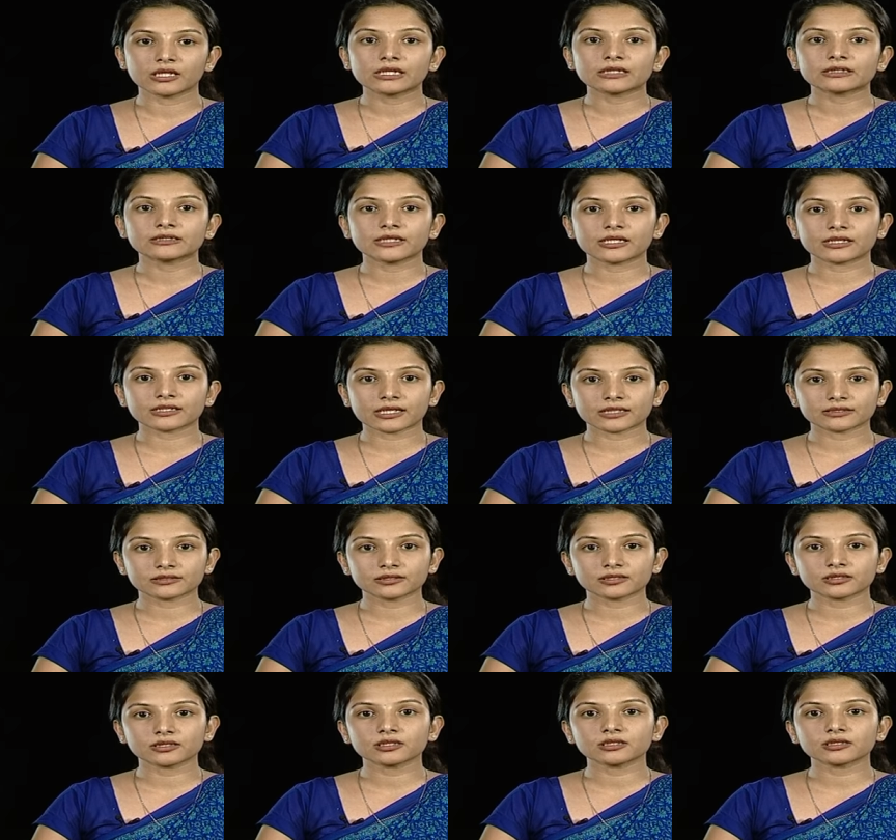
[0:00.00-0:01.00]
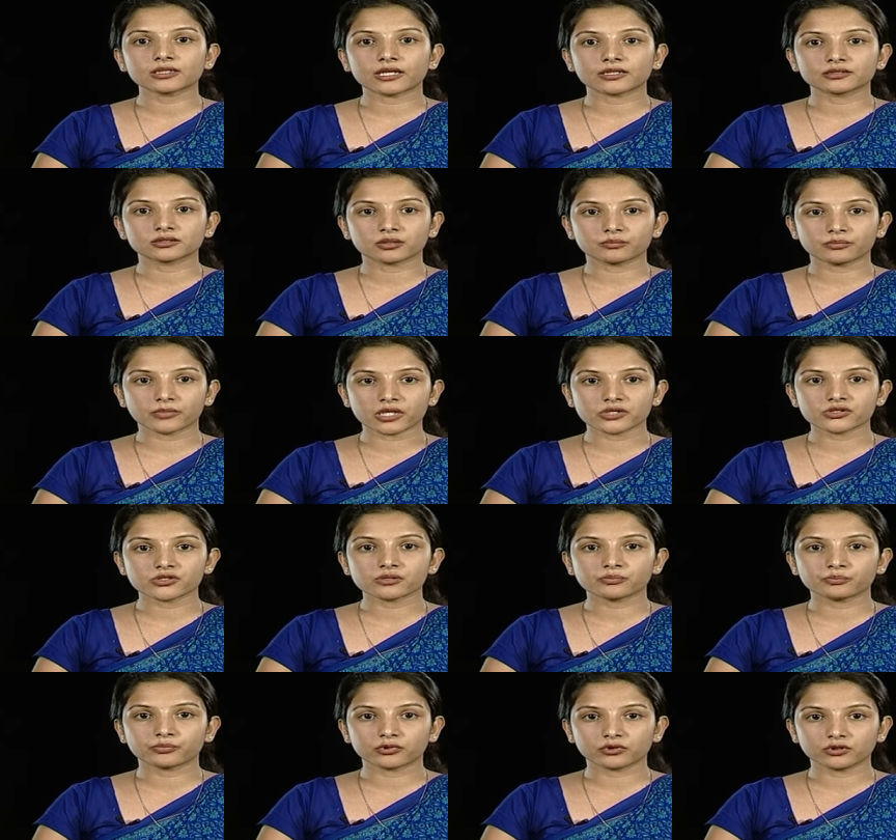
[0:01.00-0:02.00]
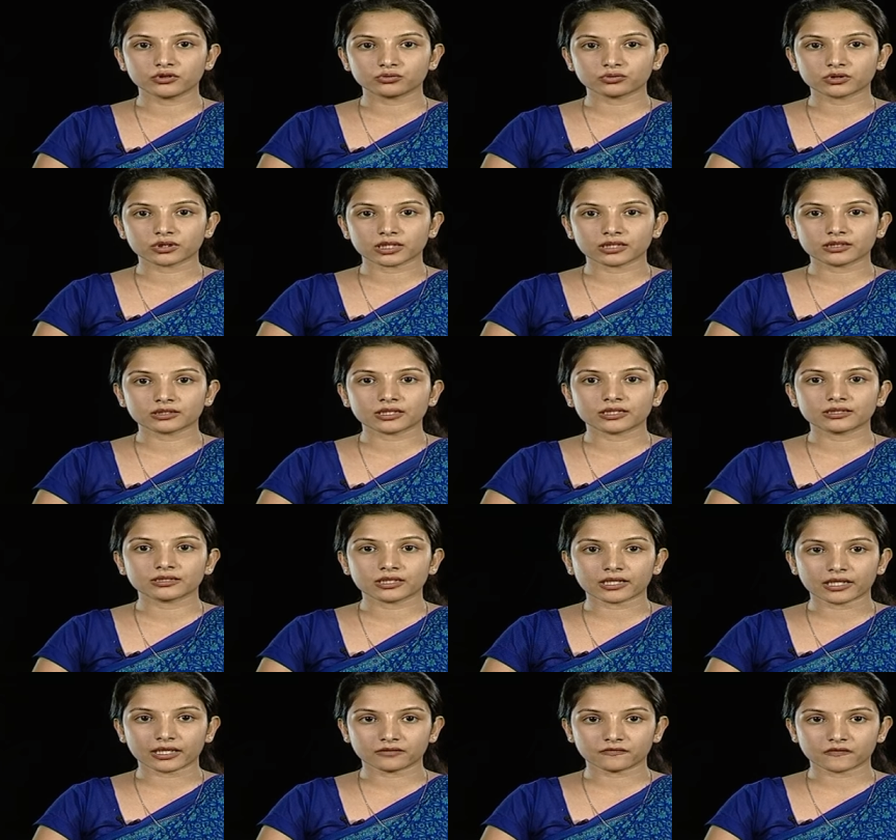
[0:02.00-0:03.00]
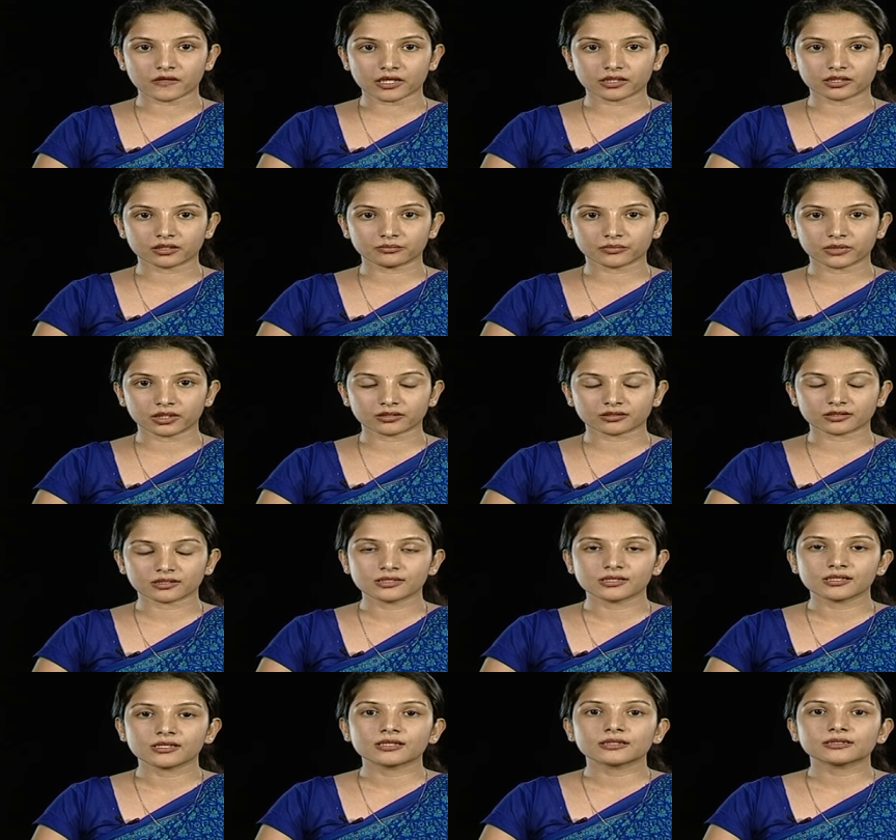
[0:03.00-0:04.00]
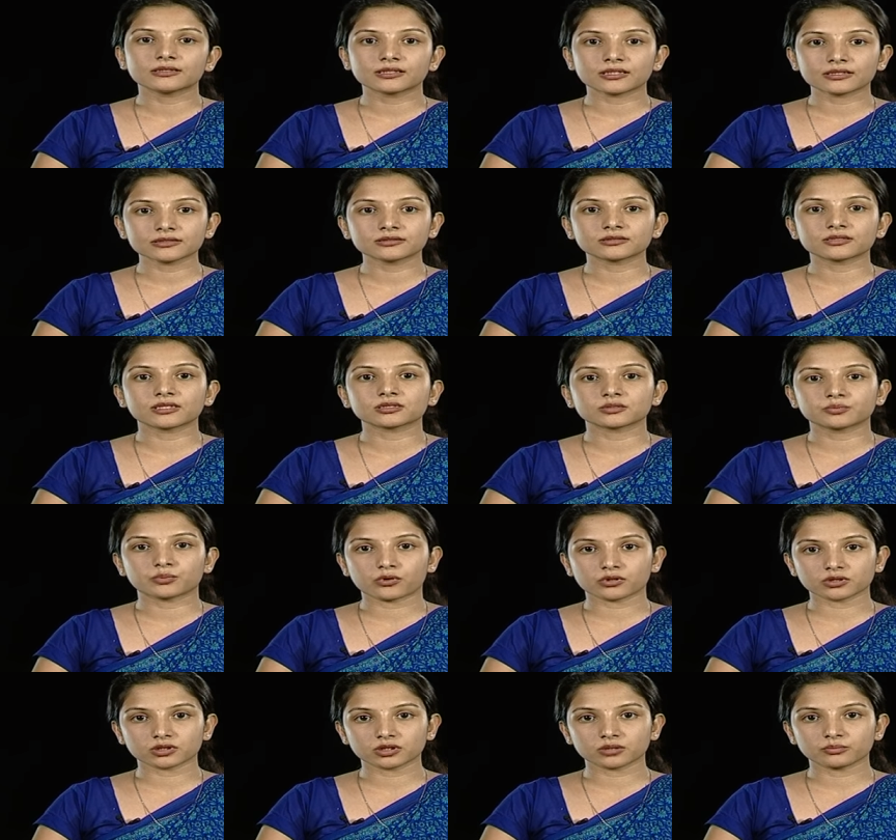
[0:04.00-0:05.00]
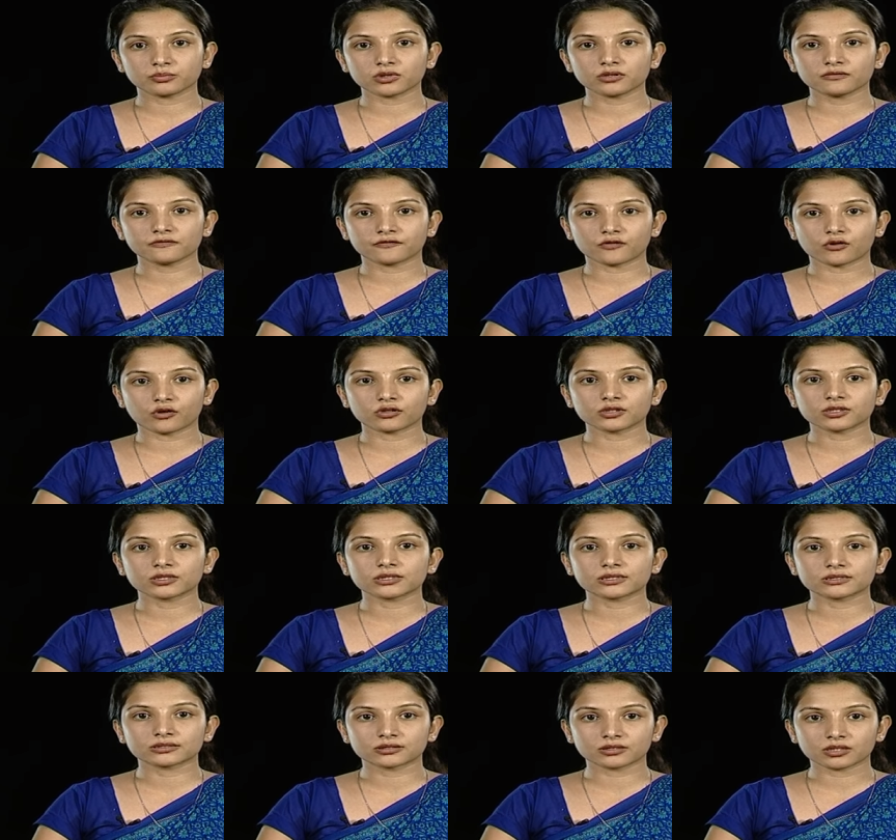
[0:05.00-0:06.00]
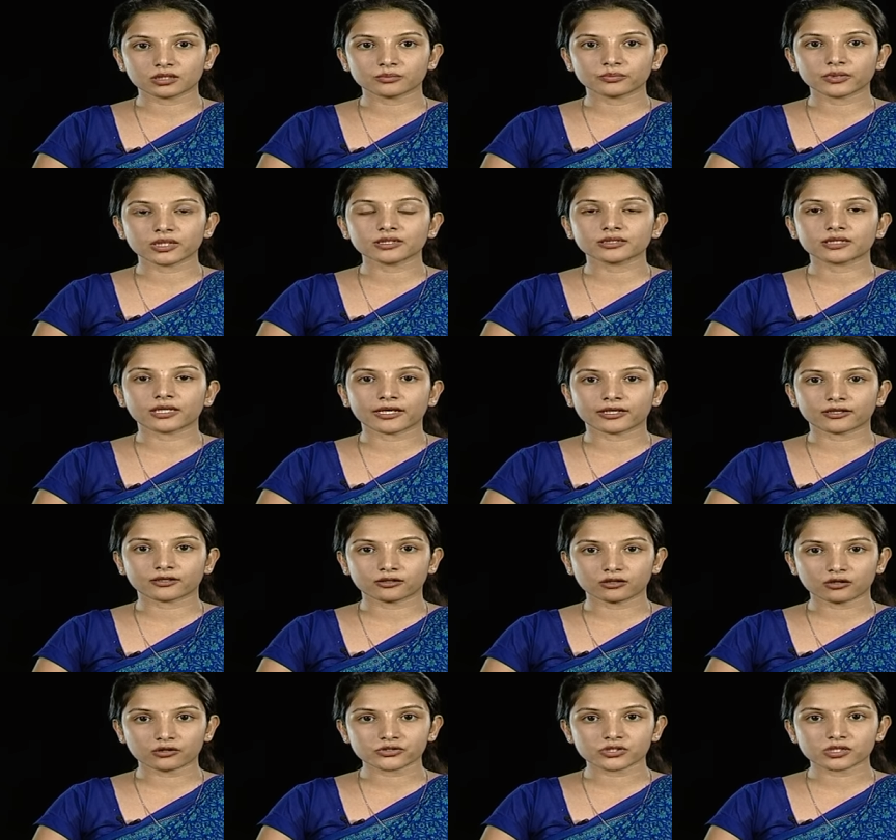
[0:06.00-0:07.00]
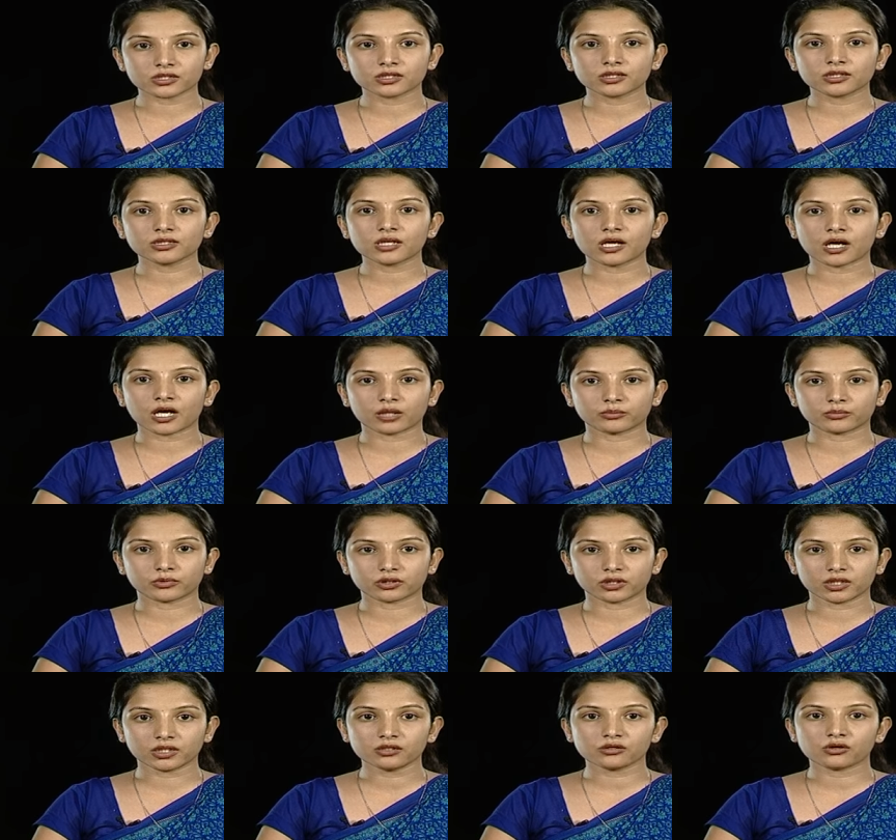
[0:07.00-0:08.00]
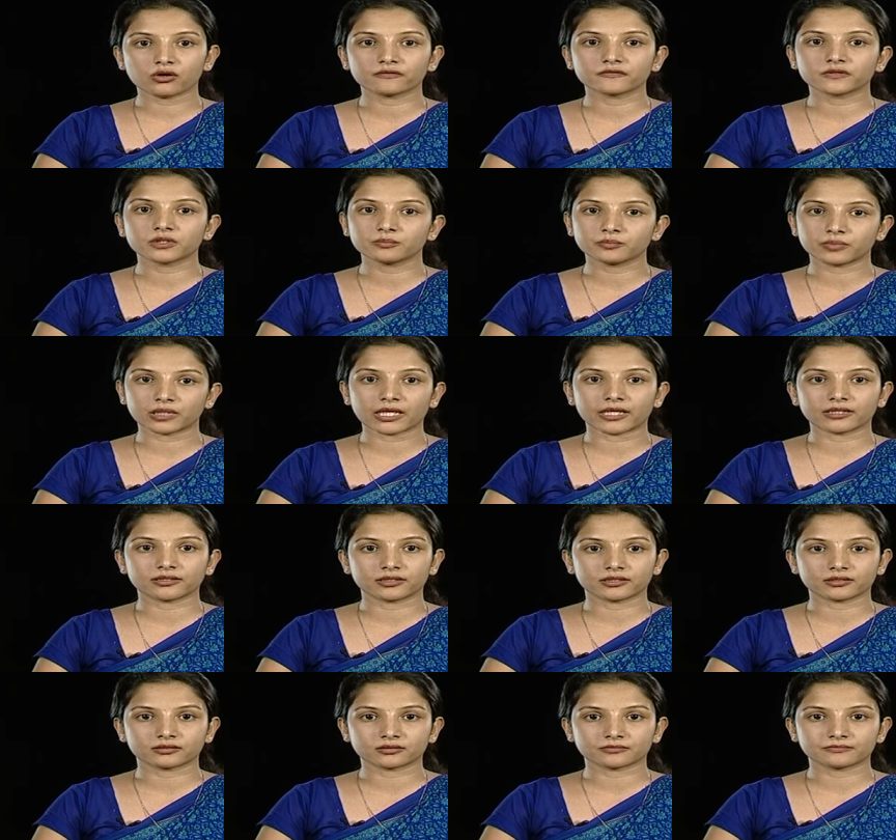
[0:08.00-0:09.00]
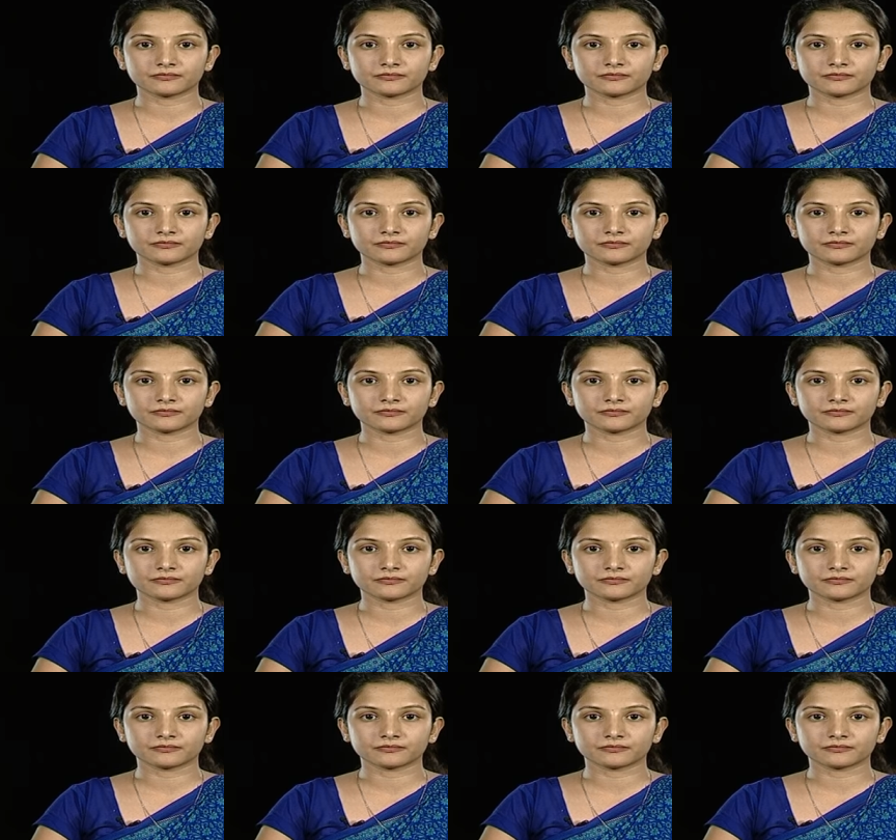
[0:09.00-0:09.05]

They are considered as a major pollutant in the environment, thus responsible for disturbing the ecological harmony of the planet.